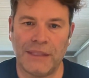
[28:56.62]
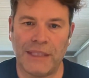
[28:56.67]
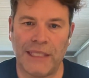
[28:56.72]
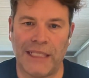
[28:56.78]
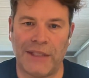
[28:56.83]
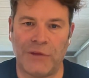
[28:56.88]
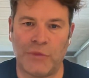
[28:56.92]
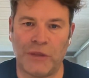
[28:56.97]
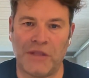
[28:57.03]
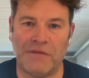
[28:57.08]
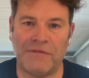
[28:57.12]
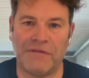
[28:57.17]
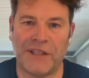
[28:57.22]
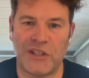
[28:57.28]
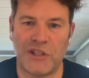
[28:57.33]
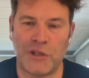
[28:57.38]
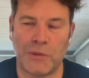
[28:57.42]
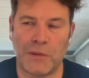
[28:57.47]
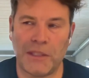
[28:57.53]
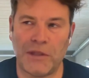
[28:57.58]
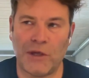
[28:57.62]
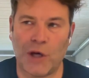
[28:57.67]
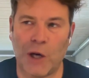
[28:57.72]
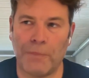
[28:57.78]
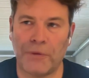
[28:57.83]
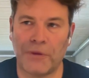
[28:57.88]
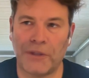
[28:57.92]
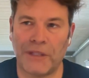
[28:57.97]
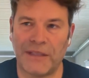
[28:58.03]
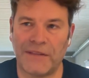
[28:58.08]
and will eventually
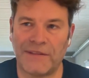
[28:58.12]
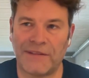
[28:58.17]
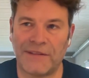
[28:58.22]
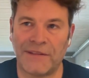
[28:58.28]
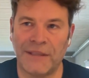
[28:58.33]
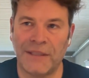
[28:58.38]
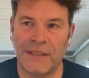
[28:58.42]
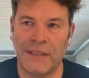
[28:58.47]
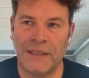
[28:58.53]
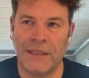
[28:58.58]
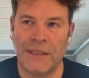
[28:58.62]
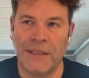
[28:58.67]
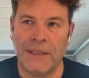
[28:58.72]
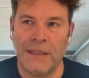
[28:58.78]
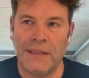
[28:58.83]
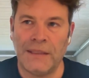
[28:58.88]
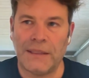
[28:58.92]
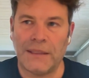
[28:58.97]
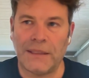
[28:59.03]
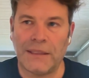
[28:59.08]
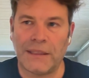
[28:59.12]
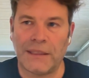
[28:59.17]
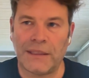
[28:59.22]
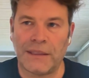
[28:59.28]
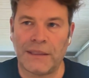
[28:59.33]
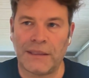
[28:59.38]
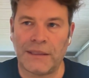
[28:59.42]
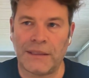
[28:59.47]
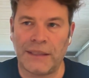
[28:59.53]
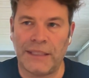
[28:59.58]
operate
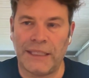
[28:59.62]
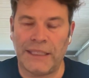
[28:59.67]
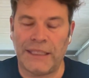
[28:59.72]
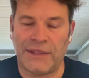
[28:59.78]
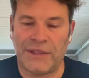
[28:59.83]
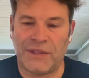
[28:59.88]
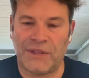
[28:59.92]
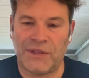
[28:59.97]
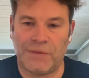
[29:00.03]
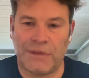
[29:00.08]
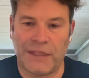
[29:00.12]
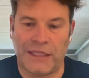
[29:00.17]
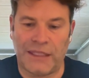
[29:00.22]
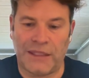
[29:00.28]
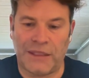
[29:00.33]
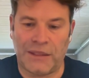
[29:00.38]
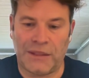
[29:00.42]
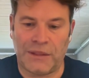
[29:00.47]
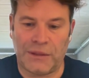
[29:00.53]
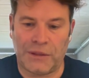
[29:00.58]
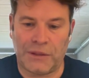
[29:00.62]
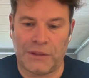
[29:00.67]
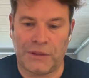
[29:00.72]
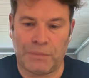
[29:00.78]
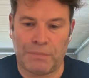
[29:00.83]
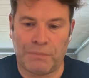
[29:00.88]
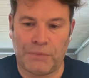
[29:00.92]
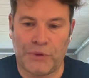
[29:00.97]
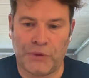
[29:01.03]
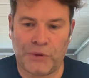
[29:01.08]
in a
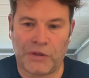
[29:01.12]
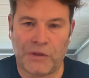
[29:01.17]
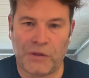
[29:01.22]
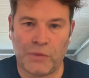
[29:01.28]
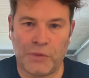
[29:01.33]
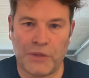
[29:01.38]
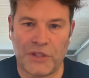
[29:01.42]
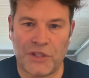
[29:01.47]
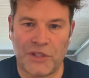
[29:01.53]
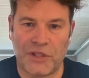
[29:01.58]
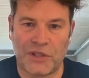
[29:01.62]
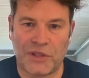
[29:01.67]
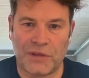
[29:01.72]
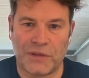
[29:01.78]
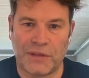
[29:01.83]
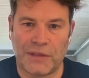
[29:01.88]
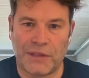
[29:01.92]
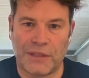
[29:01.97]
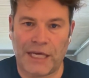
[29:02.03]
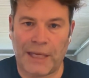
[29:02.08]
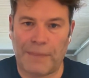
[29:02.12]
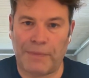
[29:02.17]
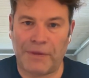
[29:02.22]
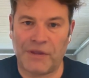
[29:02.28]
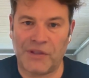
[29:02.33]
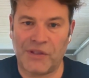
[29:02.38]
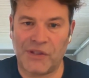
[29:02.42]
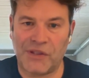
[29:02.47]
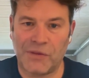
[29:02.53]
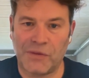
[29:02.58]
portal which
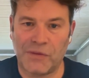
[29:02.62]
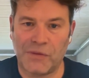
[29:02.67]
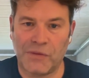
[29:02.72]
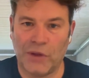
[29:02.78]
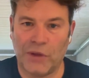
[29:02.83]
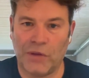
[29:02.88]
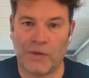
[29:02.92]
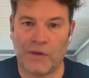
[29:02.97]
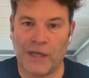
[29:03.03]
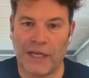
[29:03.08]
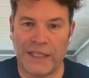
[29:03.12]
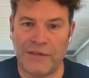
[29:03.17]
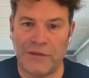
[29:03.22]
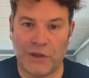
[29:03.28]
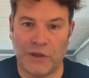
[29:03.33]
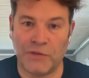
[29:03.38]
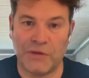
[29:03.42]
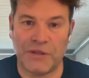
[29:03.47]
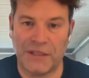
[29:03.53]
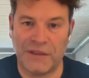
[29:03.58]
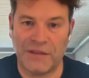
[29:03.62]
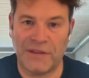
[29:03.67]
happens online on the